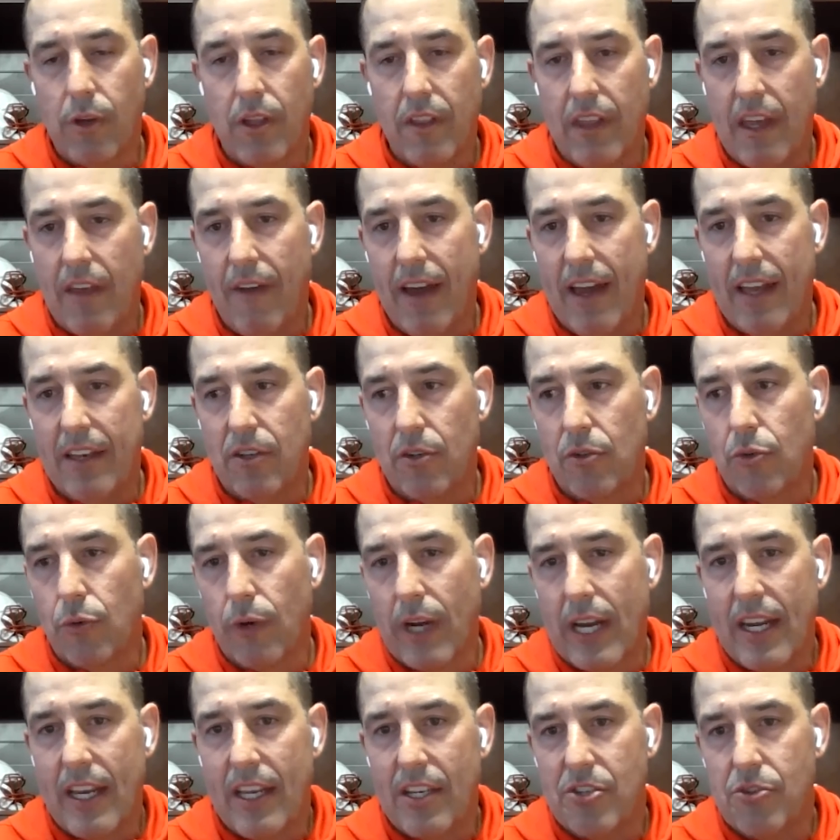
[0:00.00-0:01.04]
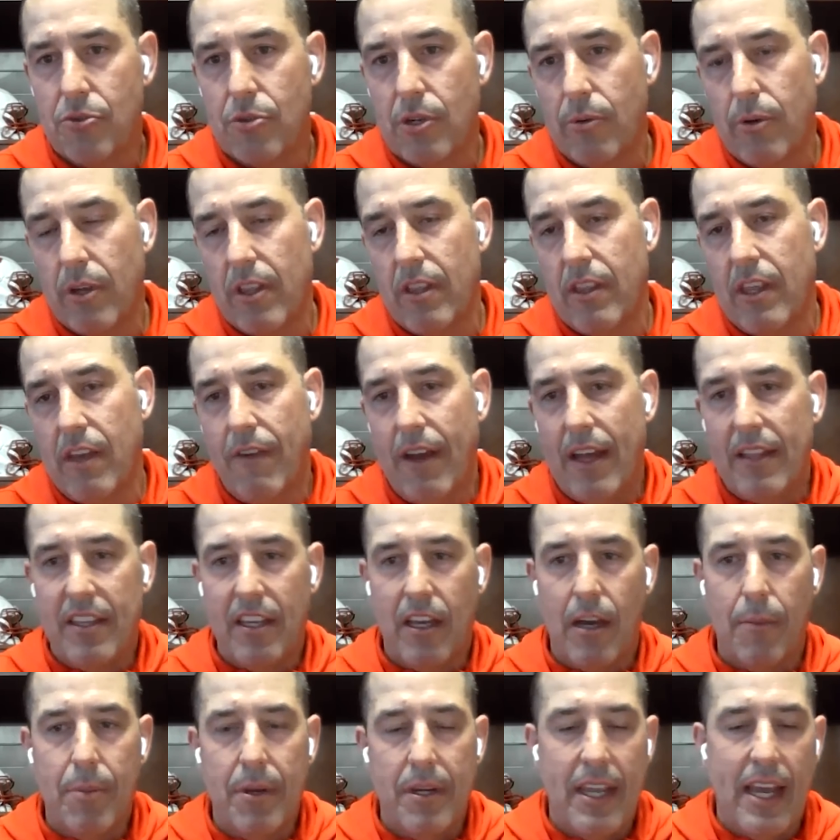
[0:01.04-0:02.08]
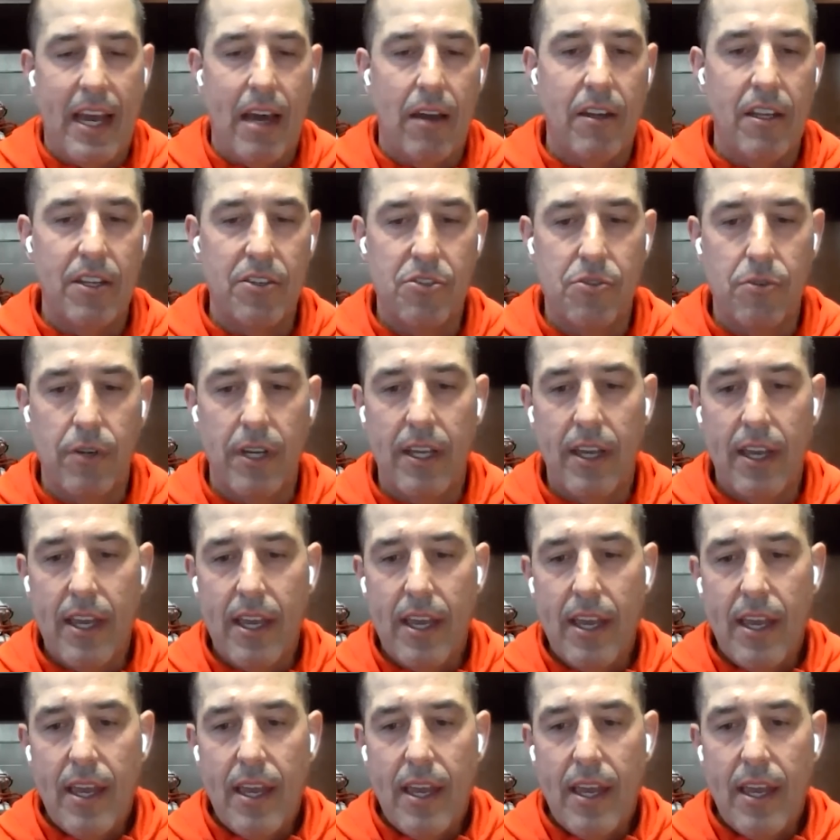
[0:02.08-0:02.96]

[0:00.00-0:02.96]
whether they've had the great history, whether they've had the up and down history.